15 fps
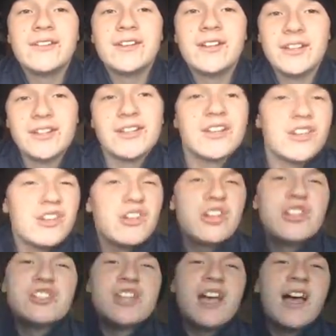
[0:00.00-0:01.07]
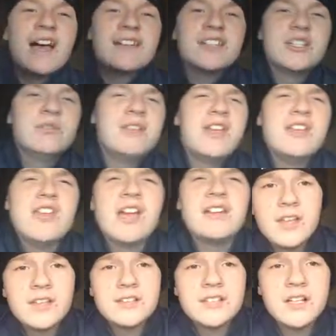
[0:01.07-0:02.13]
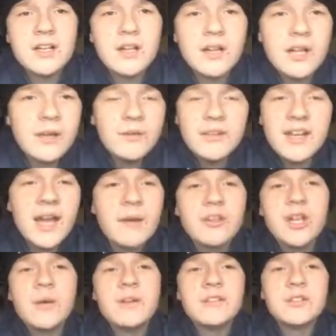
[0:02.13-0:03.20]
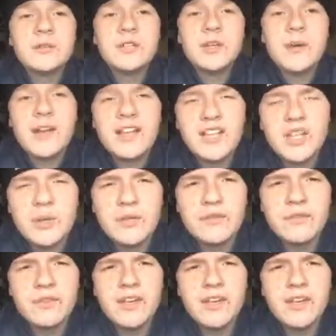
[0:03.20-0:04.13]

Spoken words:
so shout out to you, DJ. So the night was going swimmingly well. I knew